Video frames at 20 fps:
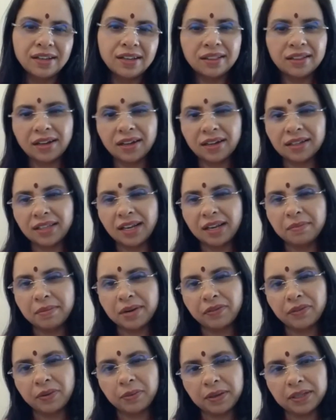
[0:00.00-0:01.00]
The earth
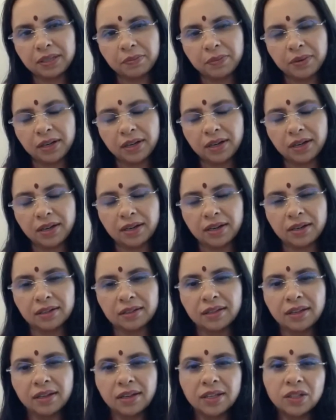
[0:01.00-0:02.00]
element will mix up in
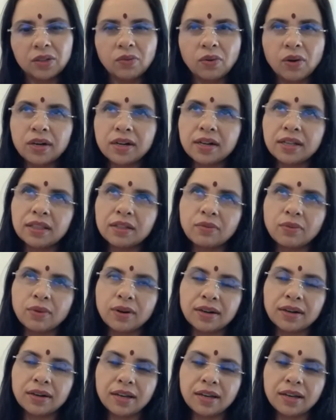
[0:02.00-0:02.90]
earth. The water in the water